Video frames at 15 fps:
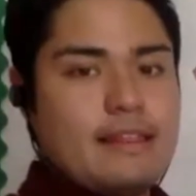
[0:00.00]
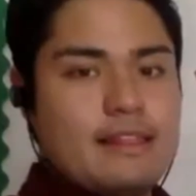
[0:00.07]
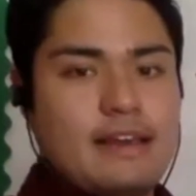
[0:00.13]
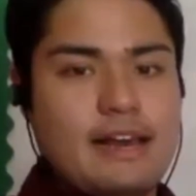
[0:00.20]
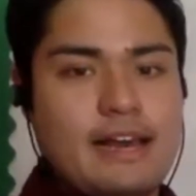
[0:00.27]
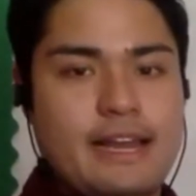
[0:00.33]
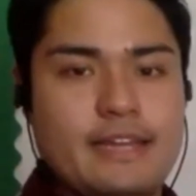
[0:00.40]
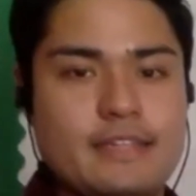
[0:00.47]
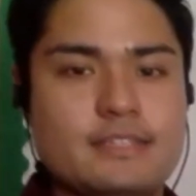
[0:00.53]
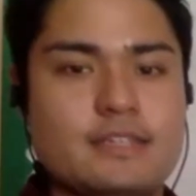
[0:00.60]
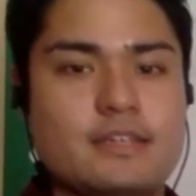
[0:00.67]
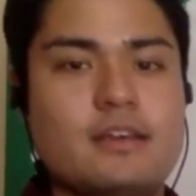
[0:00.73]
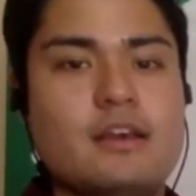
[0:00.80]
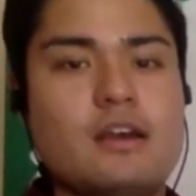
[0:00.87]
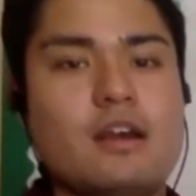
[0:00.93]
and the height,
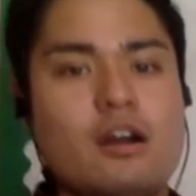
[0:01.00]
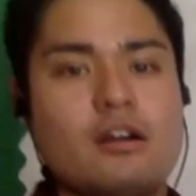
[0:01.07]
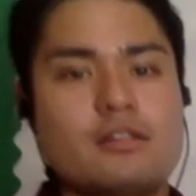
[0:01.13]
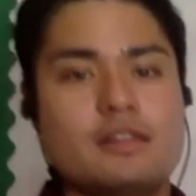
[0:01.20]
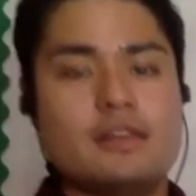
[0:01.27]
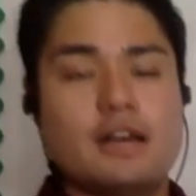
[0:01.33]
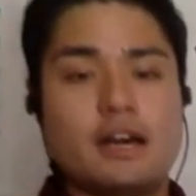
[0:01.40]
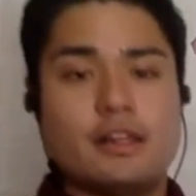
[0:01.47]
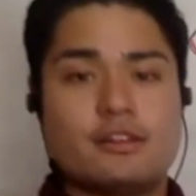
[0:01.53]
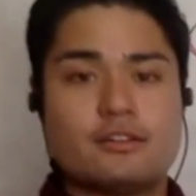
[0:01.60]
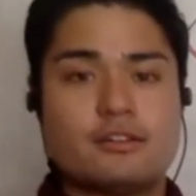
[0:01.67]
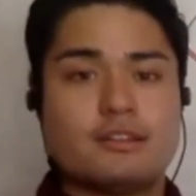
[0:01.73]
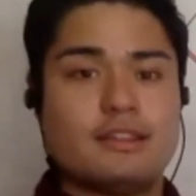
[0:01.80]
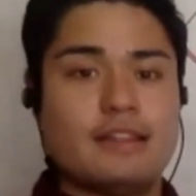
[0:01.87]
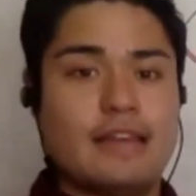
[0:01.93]
are the
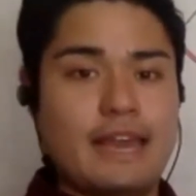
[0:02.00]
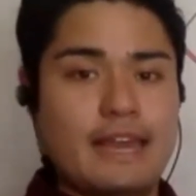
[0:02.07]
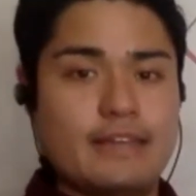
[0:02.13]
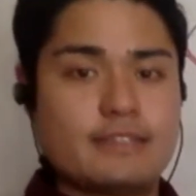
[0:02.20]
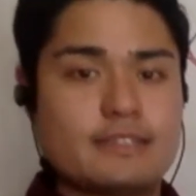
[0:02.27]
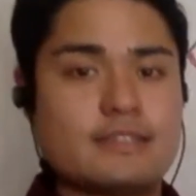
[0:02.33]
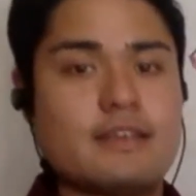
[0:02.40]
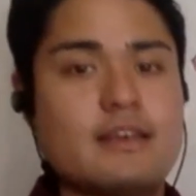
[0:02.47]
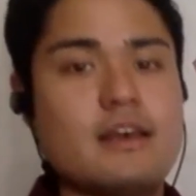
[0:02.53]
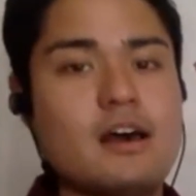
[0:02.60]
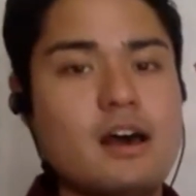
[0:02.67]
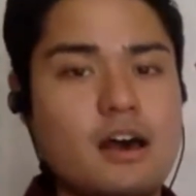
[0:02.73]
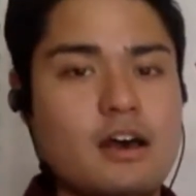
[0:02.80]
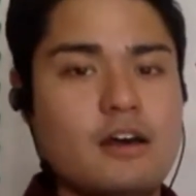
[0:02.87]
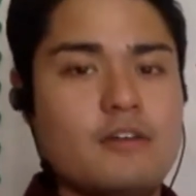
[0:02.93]
other legs
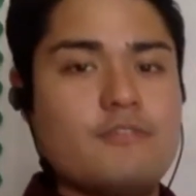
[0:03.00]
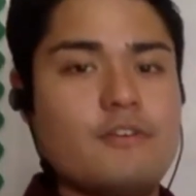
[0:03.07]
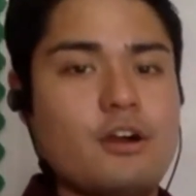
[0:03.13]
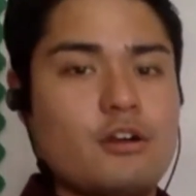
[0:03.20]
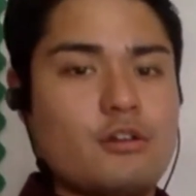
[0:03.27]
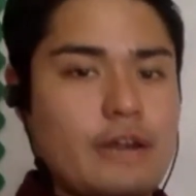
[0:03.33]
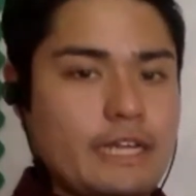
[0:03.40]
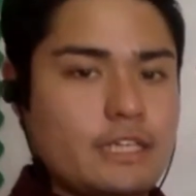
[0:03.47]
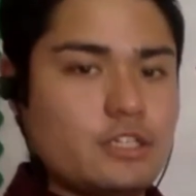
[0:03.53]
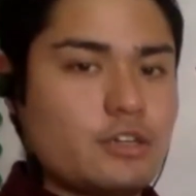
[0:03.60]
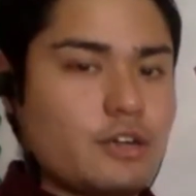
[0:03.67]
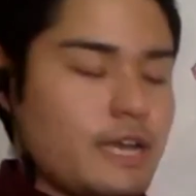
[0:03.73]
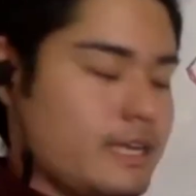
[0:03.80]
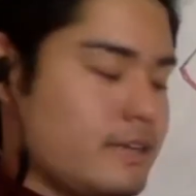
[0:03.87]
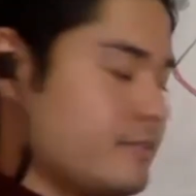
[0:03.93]
of our right
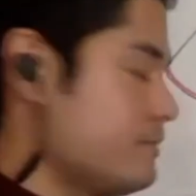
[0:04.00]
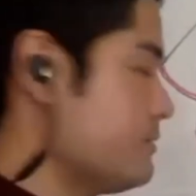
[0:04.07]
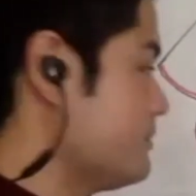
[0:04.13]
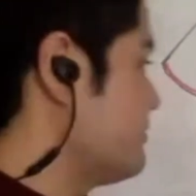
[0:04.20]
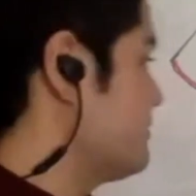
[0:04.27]
triangle.